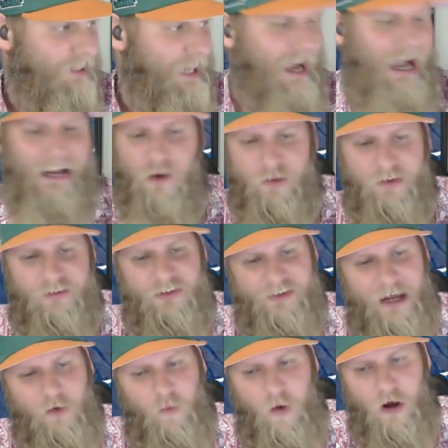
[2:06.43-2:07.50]
Now, I know this
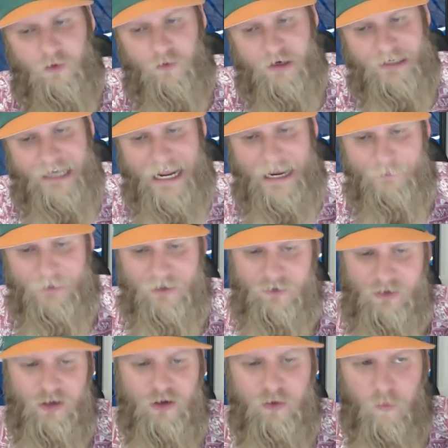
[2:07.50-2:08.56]
is not a one-run game,
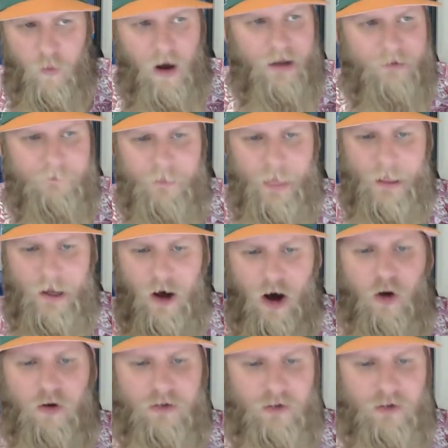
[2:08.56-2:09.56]
but 2-1, all